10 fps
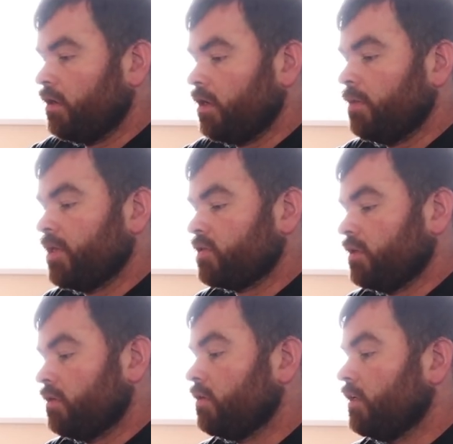uh, mix
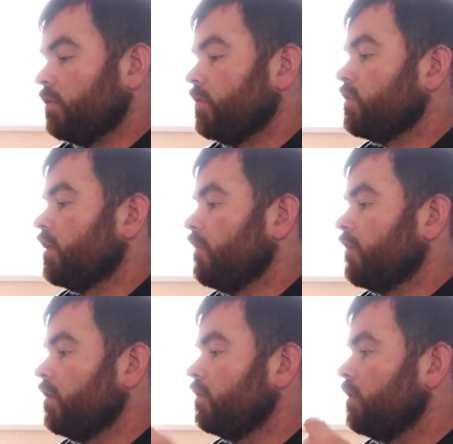the liquids
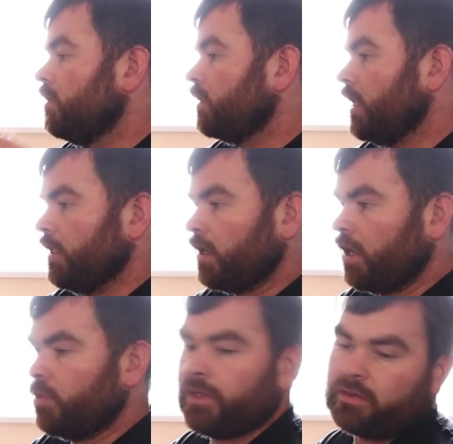together, get it
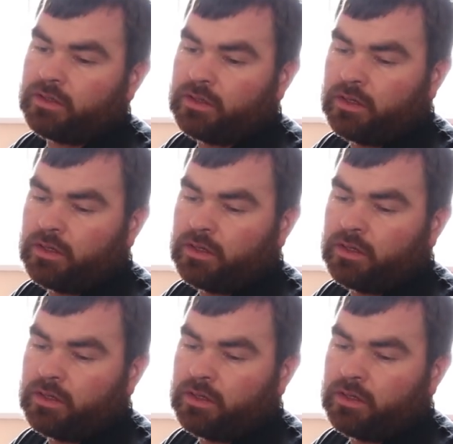glowing,